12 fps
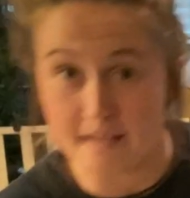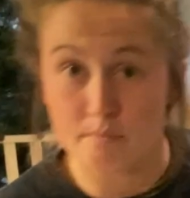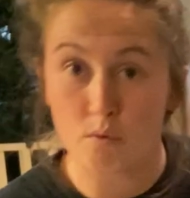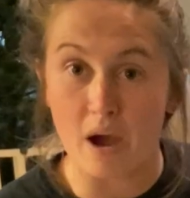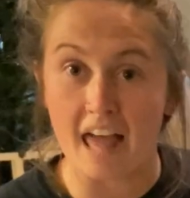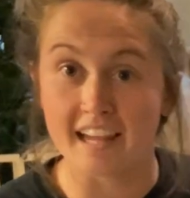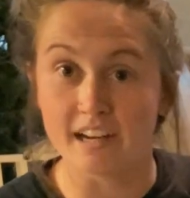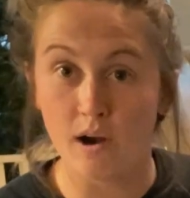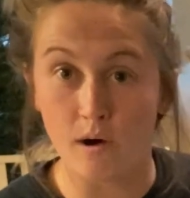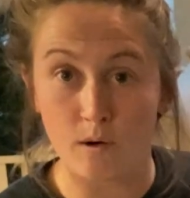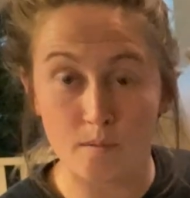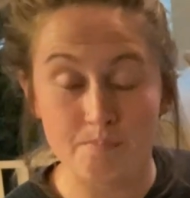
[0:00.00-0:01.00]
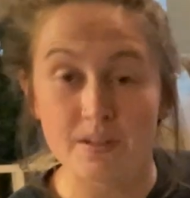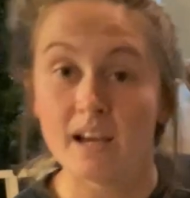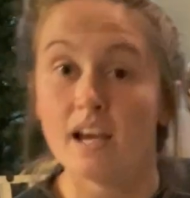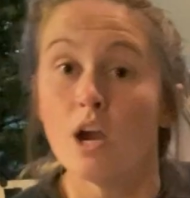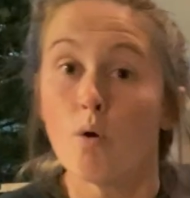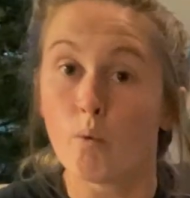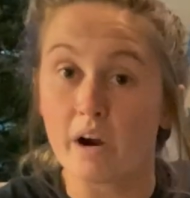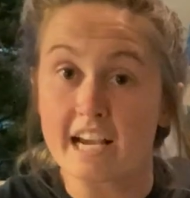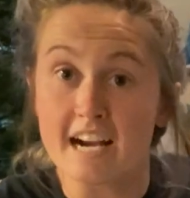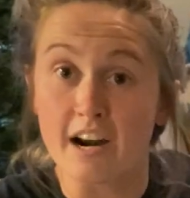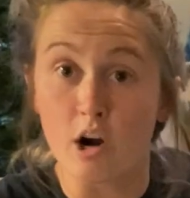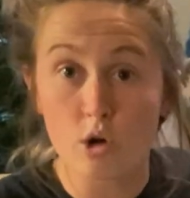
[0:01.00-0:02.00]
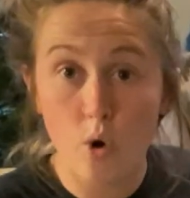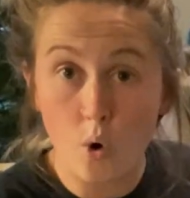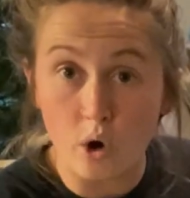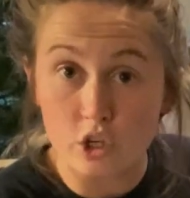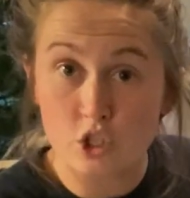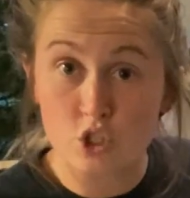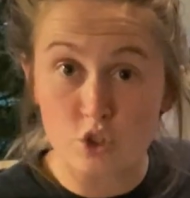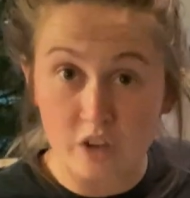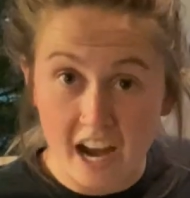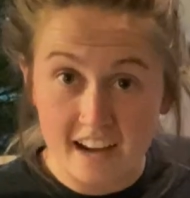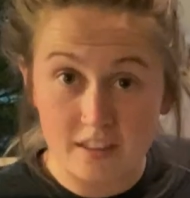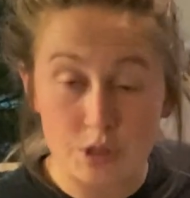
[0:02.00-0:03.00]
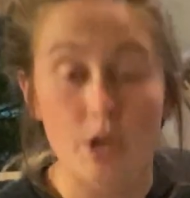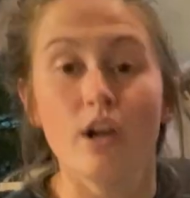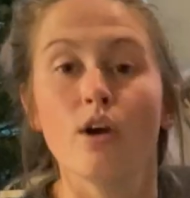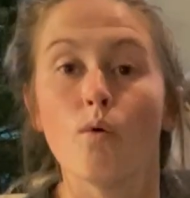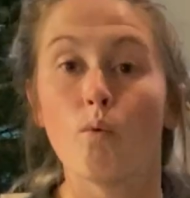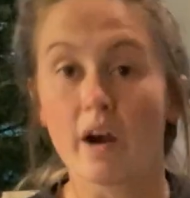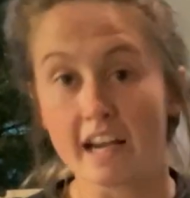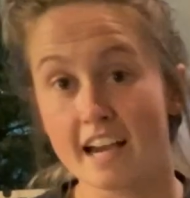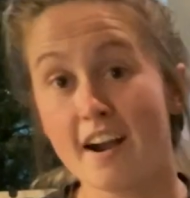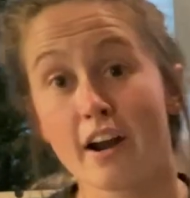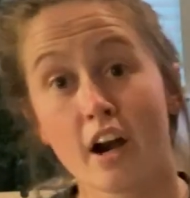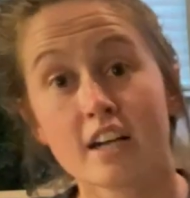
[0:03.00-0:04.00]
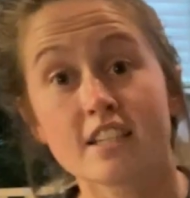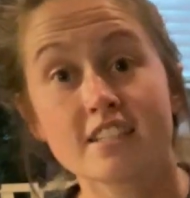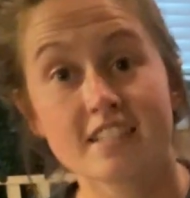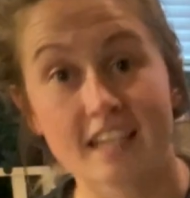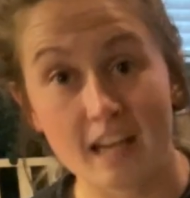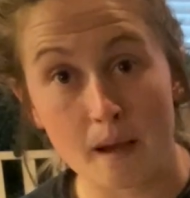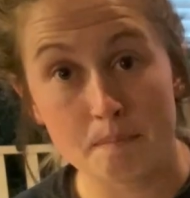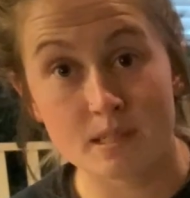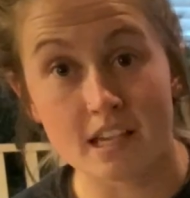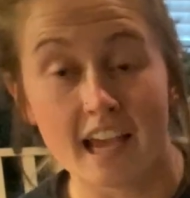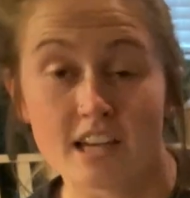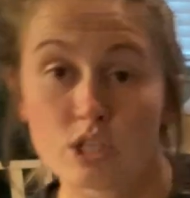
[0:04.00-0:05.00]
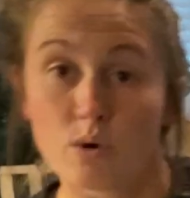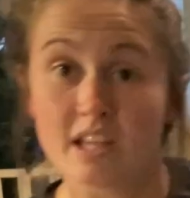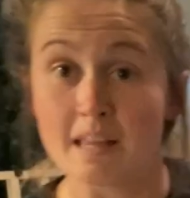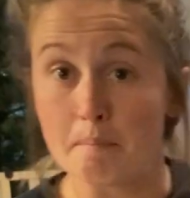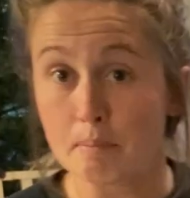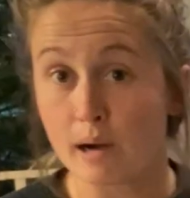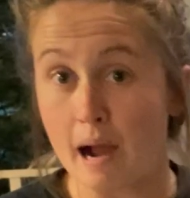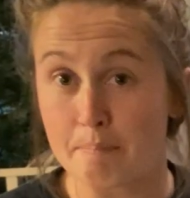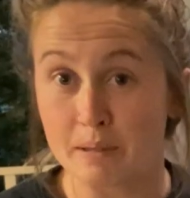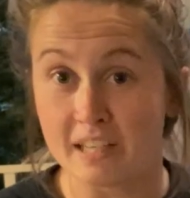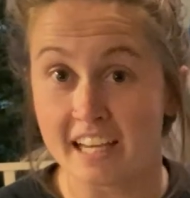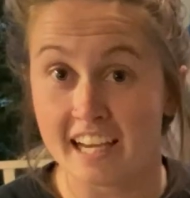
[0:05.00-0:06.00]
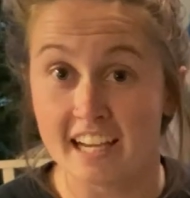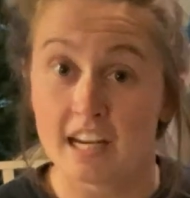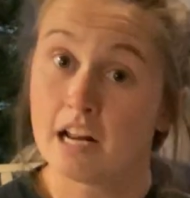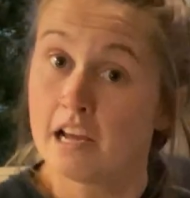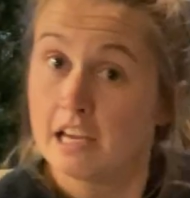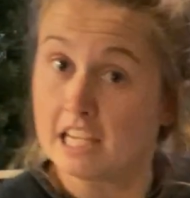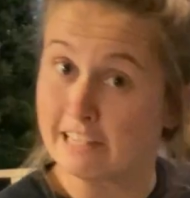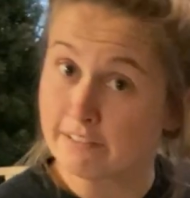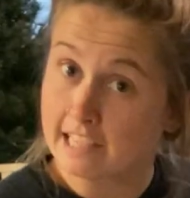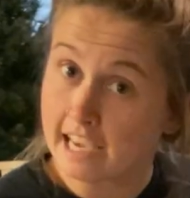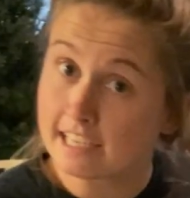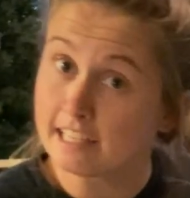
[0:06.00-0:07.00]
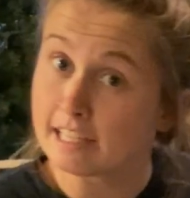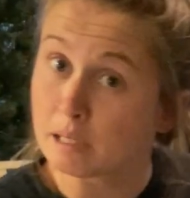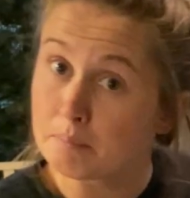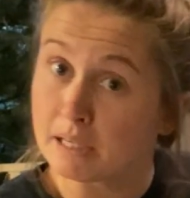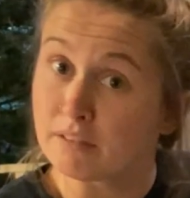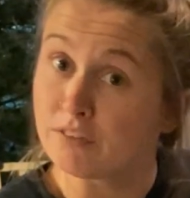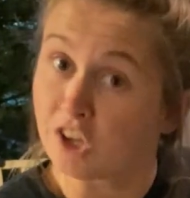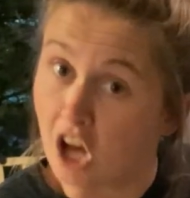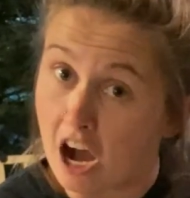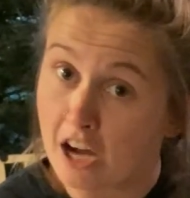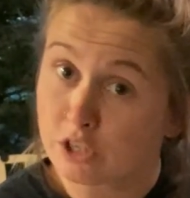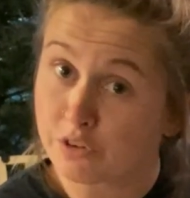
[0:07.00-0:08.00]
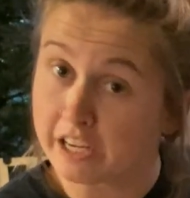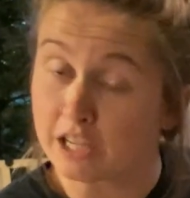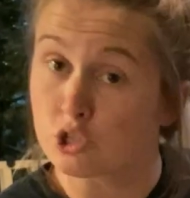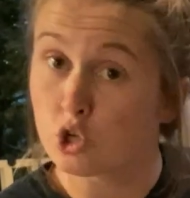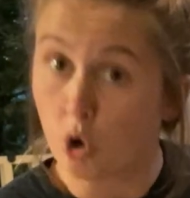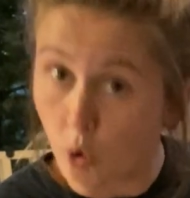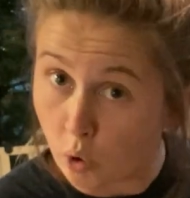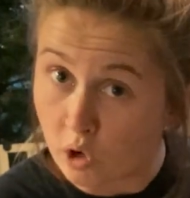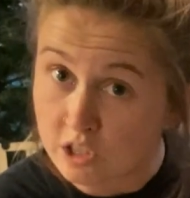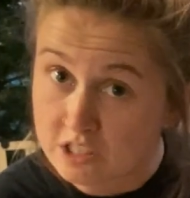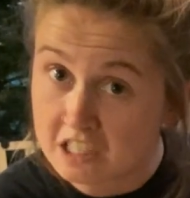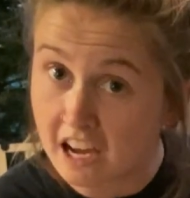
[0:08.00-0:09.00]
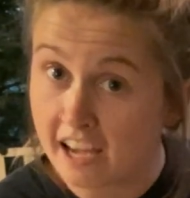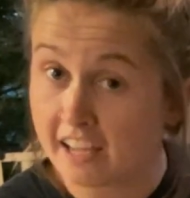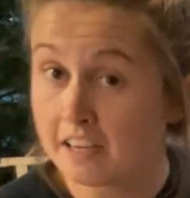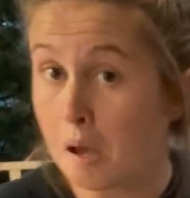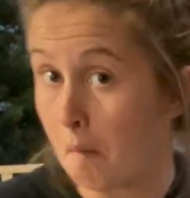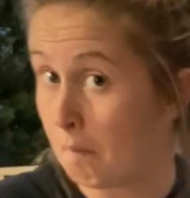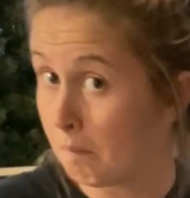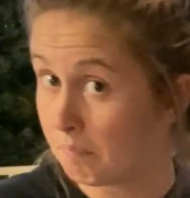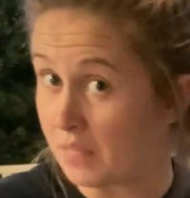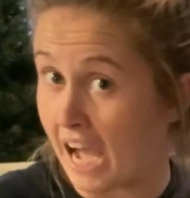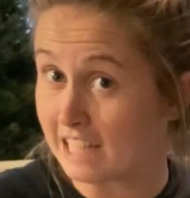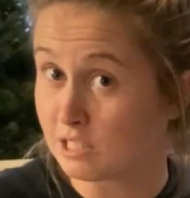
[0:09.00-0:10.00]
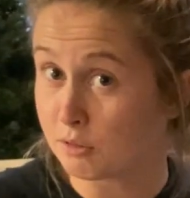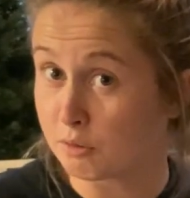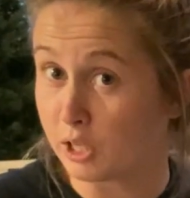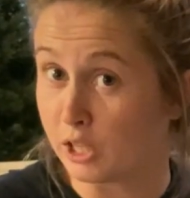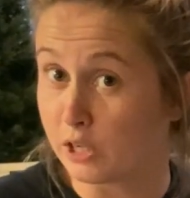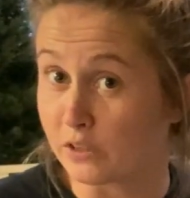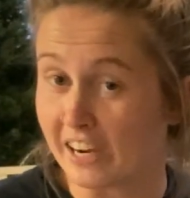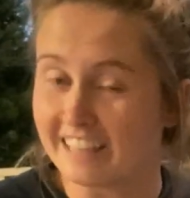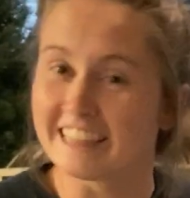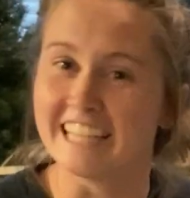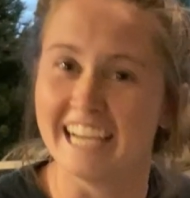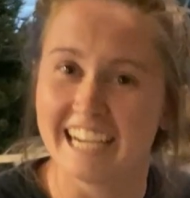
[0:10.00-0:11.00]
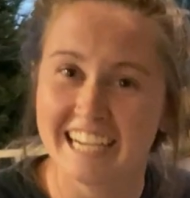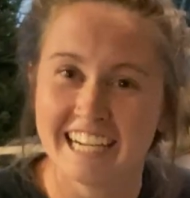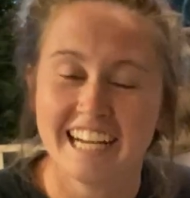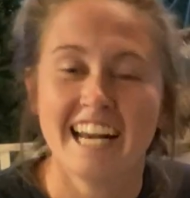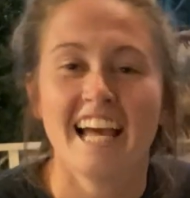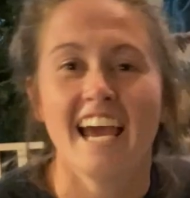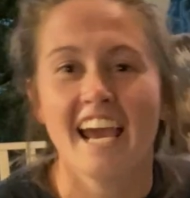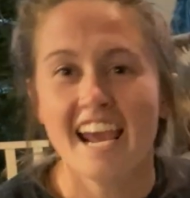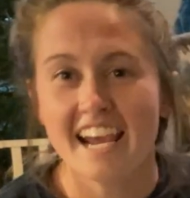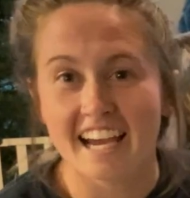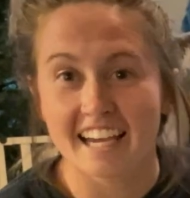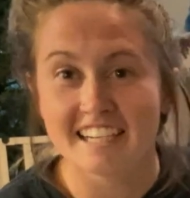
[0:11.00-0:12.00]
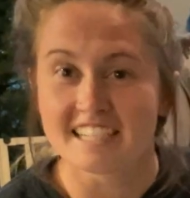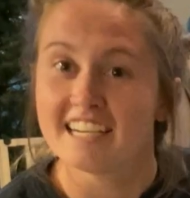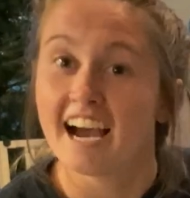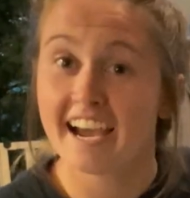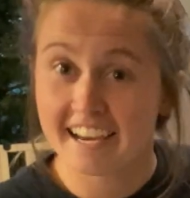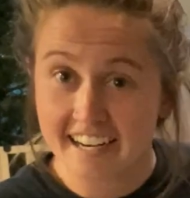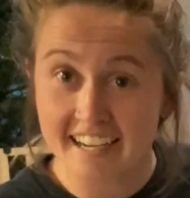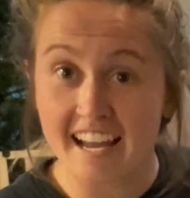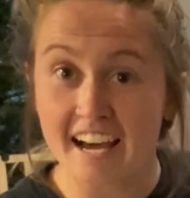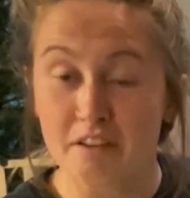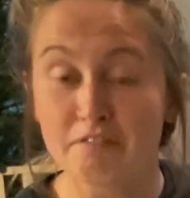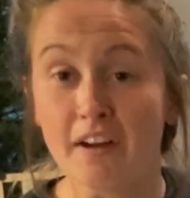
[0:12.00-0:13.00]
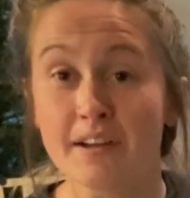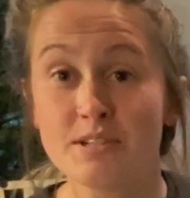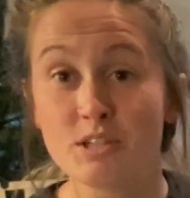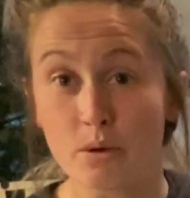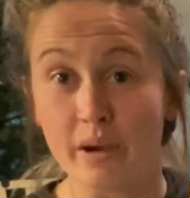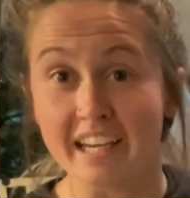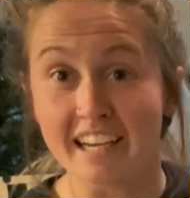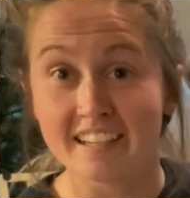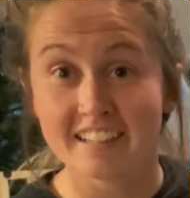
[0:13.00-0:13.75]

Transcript: while at home, working on our core strength, working on our sit-ups and doing them properly, even getting a little bit of laundry and chores done. That's a really great thing. And I had a lot of fun doing it.